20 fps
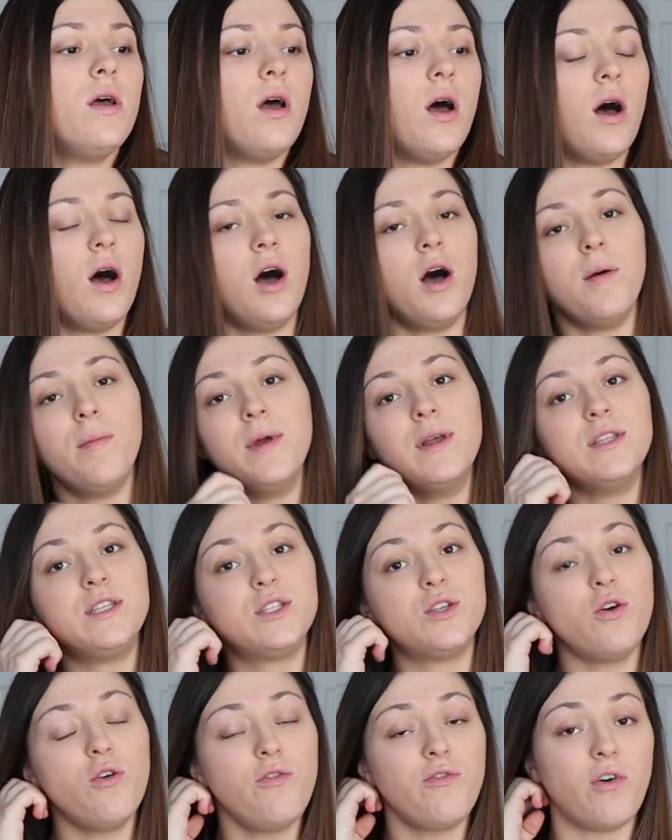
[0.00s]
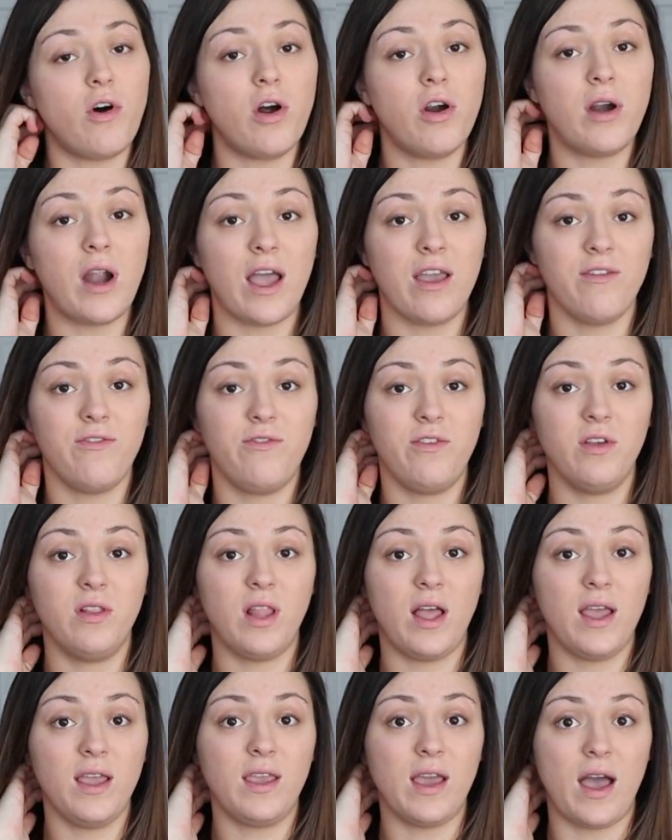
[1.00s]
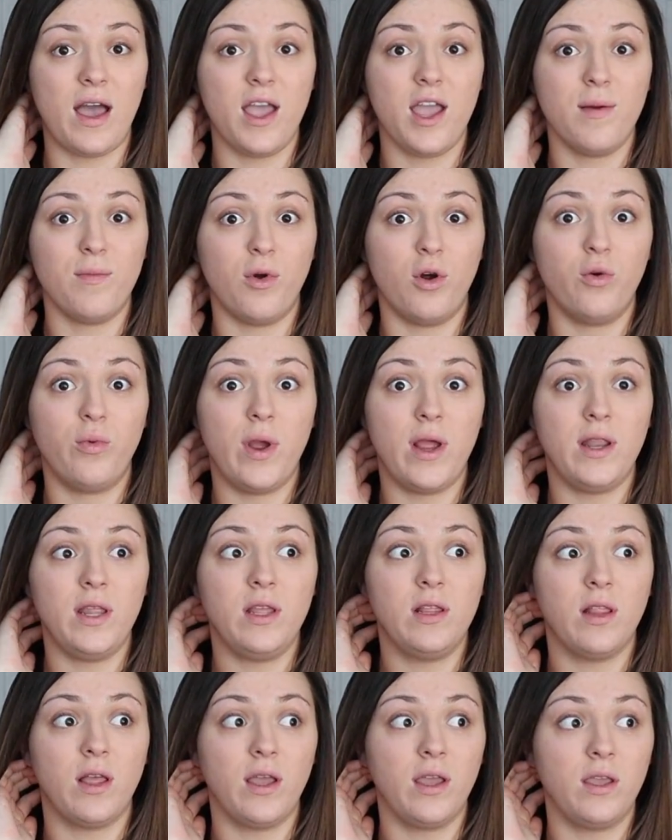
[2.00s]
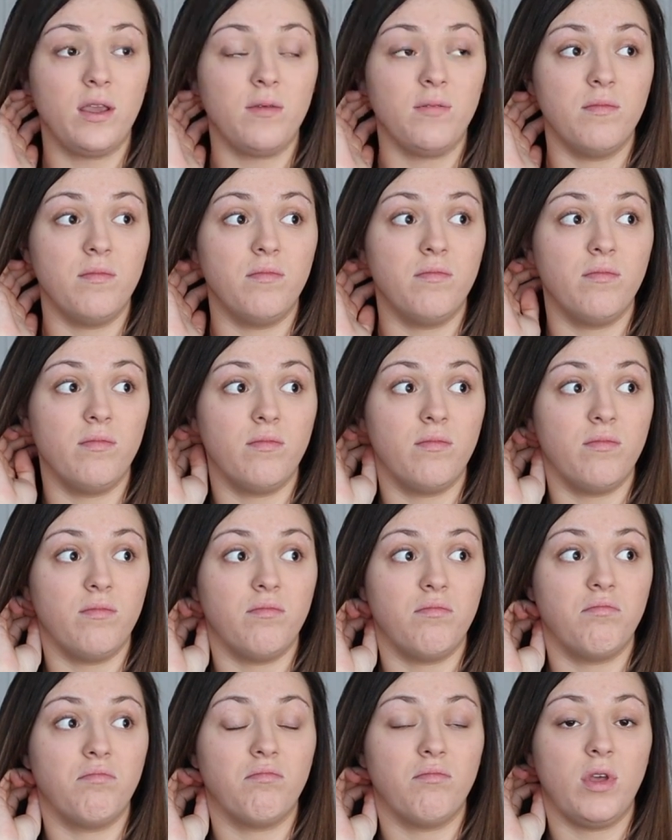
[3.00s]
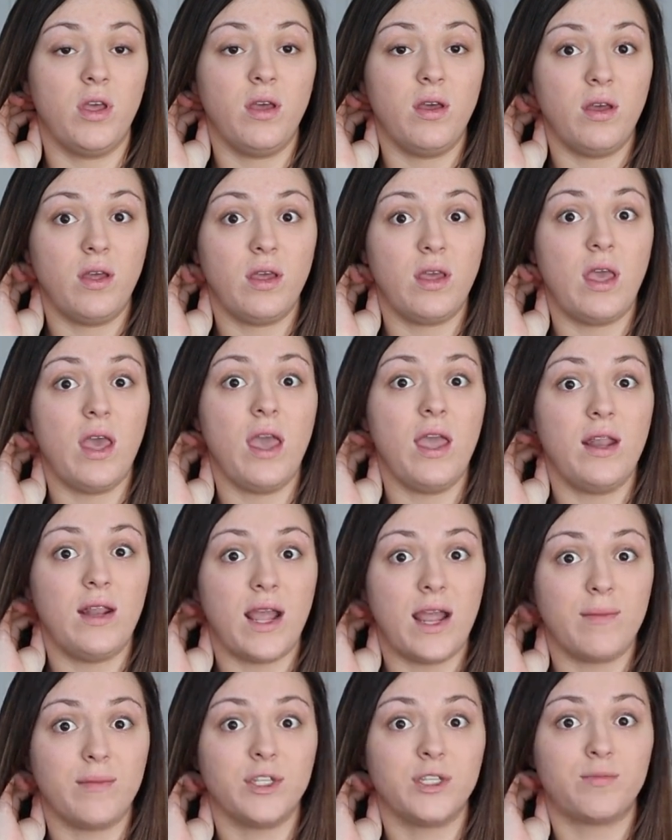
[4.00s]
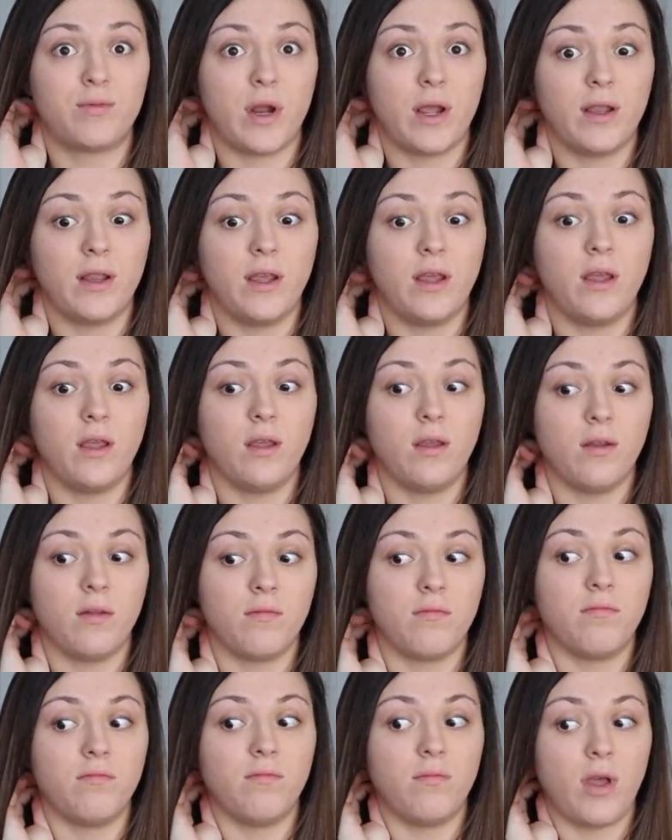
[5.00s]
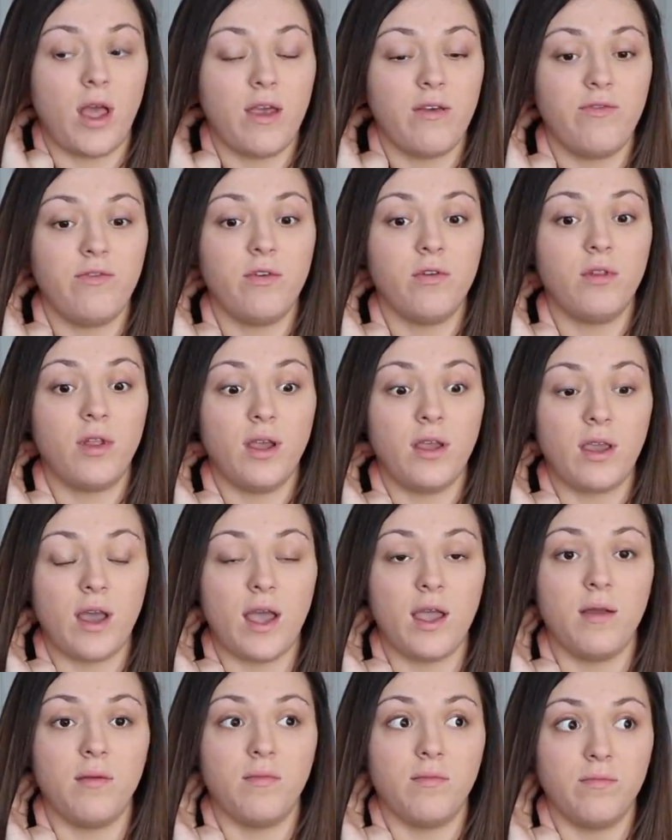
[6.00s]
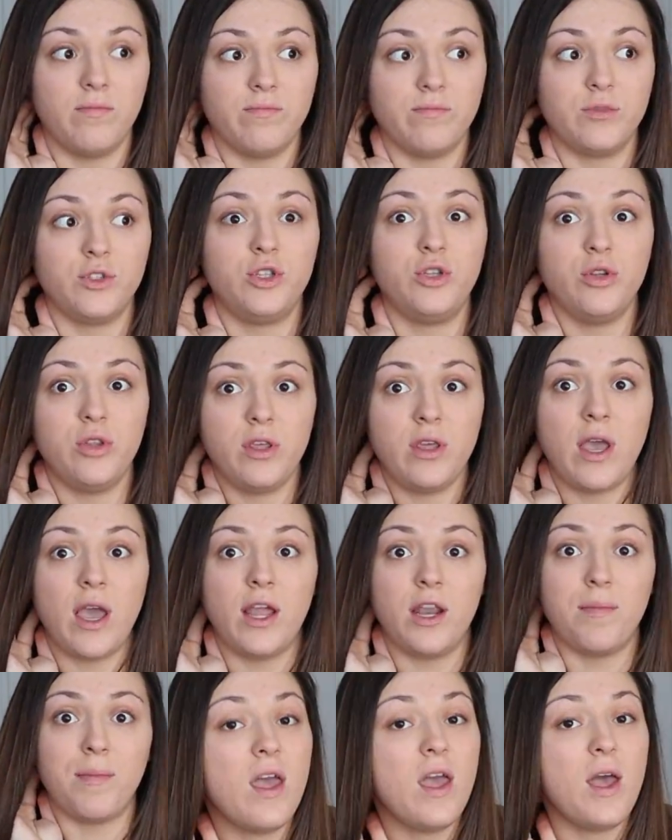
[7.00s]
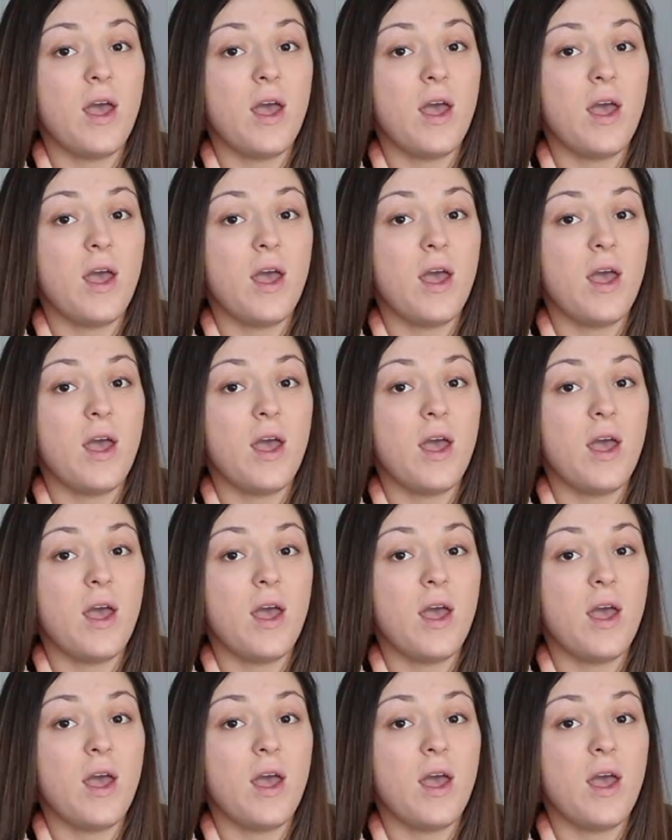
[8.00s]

Um, and so far I feel like I am already like eight, nine months pregnant. I feel like I am to the end.